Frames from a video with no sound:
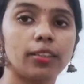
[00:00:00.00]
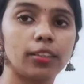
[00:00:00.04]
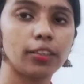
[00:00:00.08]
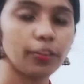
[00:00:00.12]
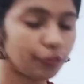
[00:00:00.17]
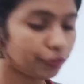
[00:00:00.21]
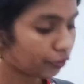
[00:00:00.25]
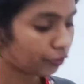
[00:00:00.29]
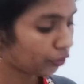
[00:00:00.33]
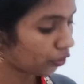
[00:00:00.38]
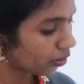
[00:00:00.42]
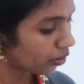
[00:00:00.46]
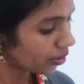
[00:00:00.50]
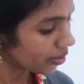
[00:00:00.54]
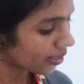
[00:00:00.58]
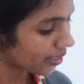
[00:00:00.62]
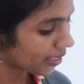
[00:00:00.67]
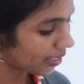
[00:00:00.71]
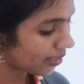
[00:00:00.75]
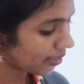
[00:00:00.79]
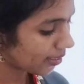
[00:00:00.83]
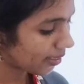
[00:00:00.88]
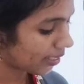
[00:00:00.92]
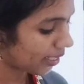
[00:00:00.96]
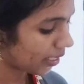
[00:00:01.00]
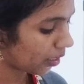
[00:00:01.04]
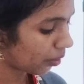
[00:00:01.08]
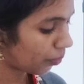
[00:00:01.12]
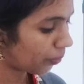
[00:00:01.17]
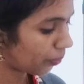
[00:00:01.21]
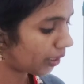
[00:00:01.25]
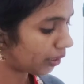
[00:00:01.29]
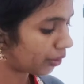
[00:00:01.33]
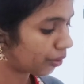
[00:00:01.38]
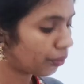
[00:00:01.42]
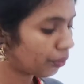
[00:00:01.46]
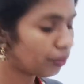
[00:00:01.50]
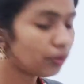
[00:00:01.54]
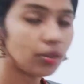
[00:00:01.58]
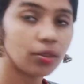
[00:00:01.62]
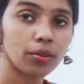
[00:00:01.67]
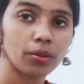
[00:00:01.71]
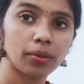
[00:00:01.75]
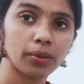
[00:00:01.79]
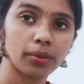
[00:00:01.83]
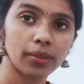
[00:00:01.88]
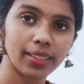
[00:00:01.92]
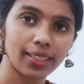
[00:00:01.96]
the force is equal to
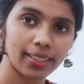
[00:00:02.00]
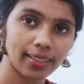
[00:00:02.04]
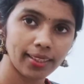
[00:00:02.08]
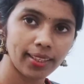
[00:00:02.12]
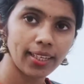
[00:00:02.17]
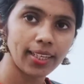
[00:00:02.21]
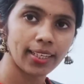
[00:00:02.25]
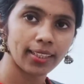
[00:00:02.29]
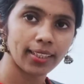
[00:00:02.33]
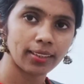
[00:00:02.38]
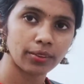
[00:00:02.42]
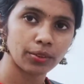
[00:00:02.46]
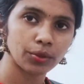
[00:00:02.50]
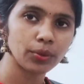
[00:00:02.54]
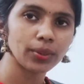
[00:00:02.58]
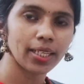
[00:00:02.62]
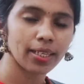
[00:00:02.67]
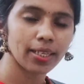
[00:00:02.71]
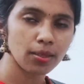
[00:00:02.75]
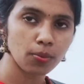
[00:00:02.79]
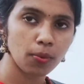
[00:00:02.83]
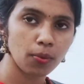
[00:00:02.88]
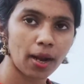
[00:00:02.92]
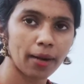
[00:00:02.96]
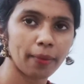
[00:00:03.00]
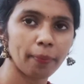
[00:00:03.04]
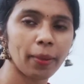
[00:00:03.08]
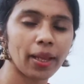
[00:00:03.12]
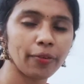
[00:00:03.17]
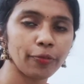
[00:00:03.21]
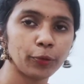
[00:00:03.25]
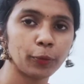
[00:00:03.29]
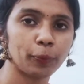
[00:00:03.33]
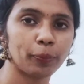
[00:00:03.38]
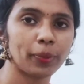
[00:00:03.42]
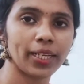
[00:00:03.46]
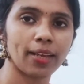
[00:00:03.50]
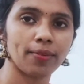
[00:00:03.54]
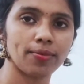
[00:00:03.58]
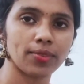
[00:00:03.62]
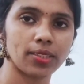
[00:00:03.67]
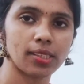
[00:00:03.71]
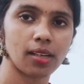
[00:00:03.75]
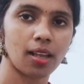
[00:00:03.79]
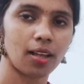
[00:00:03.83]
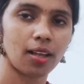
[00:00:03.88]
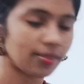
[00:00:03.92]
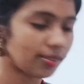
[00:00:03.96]
K into, that is 1 by 4 pi
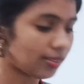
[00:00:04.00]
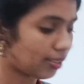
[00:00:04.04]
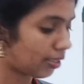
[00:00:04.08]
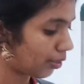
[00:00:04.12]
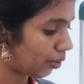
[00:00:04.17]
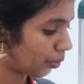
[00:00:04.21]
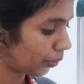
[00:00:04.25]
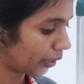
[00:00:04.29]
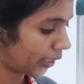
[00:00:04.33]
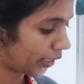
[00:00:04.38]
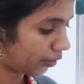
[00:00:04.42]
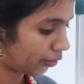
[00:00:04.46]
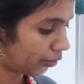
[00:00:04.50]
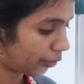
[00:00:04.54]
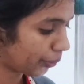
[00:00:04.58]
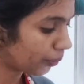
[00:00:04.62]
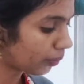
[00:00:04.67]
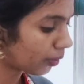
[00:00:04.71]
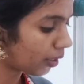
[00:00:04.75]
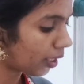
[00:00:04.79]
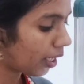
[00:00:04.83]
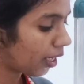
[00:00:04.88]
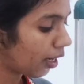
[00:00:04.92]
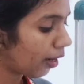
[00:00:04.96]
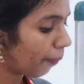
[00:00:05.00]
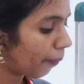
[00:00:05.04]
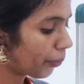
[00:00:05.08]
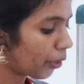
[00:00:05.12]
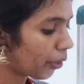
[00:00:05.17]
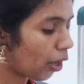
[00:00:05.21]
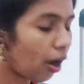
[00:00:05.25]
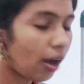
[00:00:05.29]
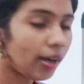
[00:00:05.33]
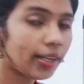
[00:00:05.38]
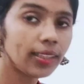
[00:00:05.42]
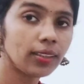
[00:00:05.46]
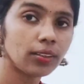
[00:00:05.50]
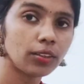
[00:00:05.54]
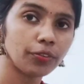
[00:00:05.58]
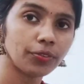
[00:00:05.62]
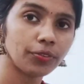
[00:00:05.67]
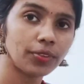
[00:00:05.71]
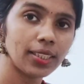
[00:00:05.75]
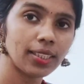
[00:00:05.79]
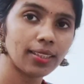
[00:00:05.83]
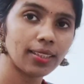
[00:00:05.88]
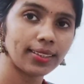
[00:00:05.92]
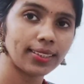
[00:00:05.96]
epsilon 0 into product
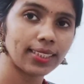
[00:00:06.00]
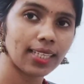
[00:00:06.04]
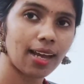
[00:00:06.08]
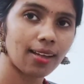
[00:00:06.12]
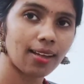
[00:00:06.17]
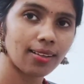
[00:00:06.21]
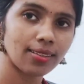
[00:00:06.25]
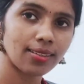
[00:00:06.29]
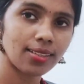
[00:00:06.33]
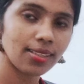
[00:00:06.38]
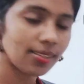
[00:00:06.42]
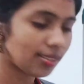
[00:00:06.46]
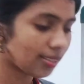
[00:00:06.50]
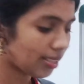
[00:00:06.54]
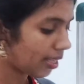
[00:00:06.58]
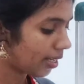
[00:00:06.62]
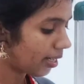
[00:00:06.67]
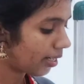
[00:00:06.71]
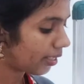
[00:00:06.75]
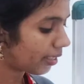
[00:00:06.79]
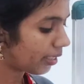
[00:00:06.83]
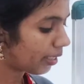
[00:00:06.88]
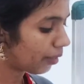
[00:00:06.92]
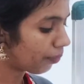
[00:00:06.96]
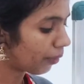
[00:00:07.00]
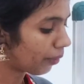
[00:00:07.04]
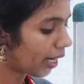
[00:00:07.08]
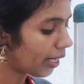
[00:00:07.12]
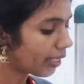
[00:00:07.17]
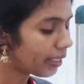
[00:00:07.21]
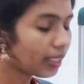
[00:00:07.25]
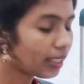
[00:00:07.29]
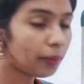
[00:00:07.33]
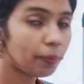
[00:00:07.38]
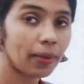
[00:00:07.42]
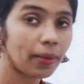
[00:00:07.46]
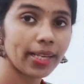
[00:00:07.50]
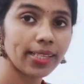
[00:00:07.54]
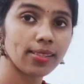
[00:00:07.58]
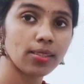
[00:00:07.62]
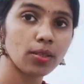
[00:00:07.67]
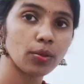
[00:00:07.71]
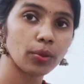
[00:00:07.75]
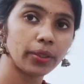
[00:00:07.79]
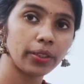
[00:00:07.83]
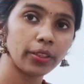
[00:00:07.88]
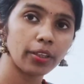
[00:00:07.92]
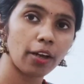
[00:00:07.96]
of their charges divided by
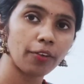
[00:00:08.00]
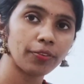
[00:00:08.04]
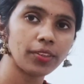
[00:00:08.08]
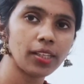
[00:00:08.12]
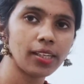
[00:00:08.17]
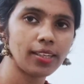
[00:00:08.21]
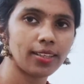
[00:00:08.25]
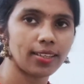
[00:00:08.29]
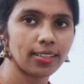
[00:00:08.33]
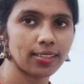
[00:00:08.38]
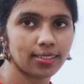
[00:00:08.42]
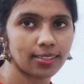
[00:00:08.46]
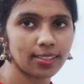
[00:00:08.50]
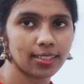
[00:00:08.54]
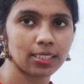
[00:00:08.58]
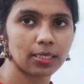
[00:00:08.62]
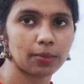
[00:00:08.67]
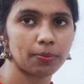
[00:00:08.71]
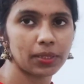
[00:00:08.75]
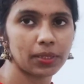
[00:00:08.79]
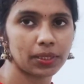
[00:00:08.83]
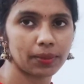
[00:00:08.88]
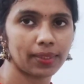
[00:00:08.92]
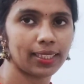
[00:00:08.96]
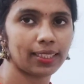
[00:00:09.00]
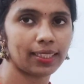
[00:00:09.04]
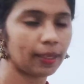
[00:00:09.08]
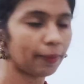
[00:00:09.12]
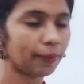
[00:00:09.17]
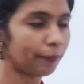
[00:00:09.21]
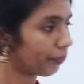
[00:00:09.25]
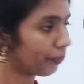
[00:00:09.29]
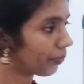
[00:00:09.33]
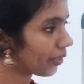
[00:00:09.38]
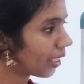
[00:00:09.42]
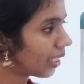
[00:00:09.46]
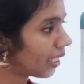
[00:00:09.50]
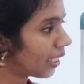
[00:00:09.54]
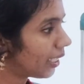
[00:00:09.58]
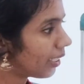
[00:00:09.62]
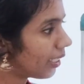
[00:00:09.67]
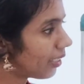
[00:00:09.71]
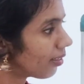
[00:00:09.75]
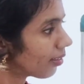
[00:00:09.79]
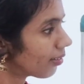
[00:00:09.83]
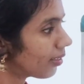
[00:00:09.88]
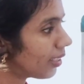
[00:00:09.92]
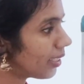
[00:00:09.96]
square of the distance between them.
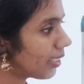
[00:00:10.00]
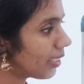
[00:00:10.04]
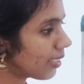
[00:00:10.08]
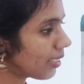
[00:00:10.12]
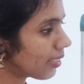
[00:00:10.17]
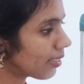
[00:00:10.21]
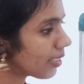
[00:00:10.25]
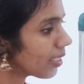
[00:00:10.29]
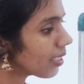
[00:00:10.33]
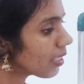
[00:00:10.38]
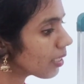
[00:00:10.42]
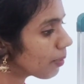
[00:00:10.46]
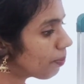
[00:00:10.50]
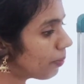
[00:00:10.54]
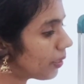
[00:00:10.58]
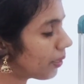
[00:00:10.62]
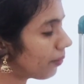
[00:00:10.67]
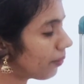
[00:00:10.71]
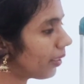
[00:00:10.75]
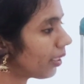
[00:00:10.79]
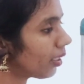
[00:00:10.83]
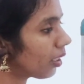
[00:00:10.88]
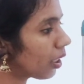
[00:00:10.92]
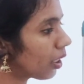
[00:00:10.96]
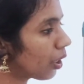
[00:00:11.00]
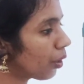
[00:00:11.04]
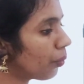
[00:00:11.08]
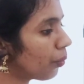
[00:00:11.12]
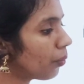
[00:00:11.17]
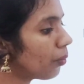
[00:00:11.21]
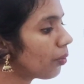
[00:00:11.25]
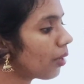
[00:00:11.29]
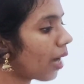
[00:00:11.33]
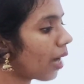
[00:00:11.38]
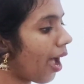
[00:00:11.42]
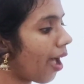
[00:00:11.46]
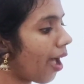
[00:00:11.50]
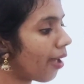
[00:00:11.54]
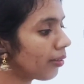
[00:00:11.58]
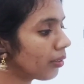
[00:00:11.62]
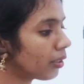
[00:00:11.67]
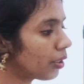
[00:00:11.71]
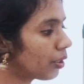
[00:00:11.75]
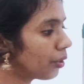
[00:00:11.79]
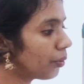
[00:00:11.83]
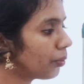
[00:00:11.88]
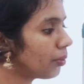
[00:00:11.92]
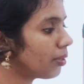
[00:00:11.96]
Here the distance between Q
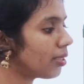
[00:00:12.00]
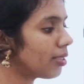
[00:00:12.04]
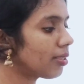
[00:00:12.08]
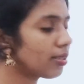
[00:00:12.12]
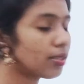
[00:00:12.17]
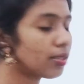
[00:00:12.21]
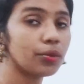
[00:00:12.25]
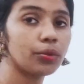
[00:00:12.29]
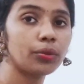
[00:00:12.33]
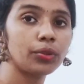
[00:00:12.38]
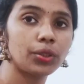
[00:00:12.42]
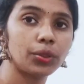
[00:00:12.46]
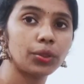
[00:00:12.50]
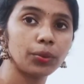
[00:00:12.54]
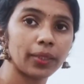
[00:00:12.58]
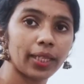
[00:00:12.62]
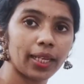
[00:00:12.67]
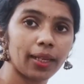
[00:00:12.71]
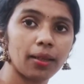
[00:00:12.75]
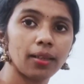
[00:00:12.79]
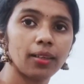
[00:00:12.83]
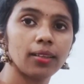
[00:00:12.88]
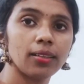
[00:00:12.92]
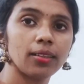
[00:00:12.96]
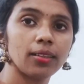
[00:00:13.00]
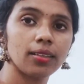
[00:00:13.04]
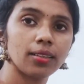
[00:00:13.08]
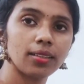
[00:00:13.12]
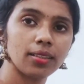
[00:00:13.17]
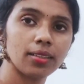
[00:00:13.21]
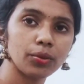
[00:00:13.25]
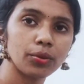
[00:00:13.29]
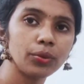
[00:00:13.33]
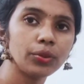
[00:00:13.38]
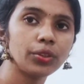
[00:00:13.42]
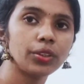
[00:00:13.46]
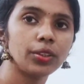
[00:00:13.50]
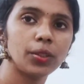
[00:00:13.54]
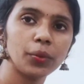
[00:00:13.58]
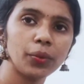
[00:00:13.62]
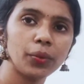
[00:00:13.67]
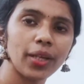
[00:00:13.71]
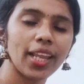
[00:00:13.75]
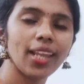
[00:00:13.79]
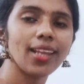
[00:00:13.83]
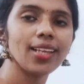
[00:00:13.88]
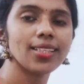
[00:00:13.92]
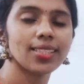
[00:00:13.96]
and Q is root 2A. Root
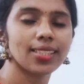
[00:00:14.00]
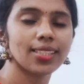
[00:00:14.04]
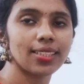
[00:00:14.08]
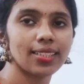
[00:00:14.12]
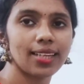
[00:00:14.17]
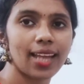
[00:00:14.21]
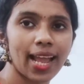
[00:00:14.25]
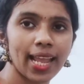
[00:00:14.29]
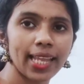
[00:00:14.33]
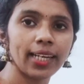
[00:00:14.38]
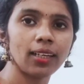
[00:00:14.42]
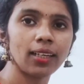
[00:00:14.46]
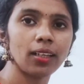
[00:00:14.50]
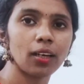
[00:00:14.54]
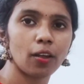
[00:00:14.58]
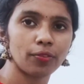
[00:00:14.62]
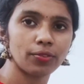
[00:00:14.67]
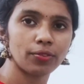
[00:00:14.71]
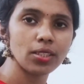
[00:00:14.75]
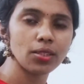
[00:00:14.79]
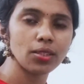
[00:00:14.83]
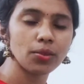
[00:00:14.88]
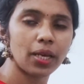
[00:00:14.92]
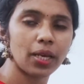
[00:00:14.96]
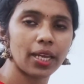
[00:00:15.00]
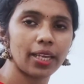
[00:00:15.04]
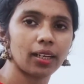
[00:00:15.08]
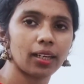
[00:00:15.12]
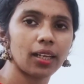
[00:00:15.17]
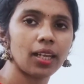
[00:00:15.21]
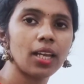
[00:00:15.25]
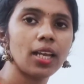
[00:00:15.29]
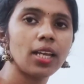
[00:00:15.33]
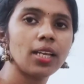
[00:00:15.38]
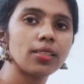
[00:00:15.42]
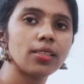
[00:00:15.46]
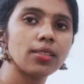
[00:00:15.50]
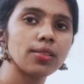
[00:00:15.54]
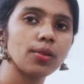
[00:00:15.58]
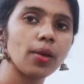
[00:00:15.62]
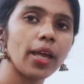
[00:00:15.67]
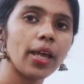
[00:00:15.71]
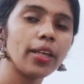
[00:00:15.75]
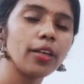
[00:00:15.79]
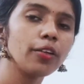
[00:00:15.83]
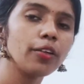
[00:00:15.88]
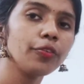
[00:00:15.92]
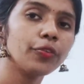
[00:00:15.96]
2A is the diagonal of the square.
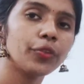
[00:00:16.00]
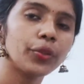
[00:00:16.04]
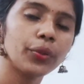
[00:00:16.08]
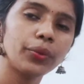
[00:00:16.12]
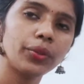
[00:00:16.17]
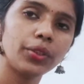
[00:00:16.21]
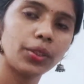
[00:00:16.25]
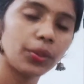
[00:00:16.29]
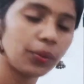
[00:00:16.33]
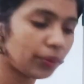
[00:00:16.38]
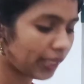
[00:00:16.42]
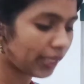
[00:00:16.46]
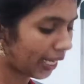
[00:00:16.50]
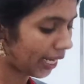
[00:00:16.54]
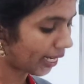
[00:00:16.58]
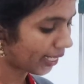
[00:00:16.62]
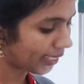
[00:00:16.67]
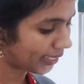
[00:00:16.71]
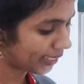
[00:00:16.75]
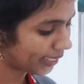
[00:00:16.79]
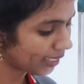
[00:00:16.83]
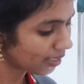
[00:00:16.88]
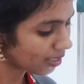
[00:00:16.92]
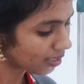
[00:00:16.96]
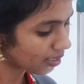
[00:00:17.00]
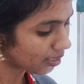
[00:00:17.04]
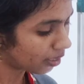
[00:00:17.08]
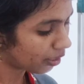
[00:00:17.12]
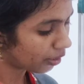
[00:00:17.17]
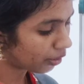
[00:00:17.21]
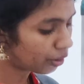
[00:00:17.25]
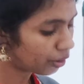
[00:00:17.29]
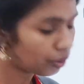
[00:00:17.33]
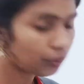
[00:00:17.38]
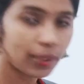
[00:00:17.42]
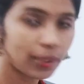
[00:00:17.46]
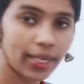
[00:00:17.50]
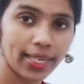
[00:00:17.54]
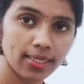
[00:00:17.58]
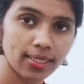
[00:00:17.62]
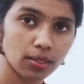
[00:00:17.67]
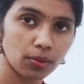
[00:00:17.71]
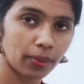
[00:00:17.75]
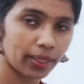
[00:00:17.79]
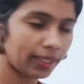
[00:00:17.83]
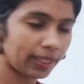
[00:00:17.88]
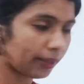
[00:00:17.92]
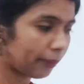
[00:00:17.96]
Square of root 2A is 2A
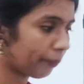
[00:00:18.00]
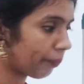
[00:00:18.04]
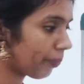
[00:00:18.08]
square.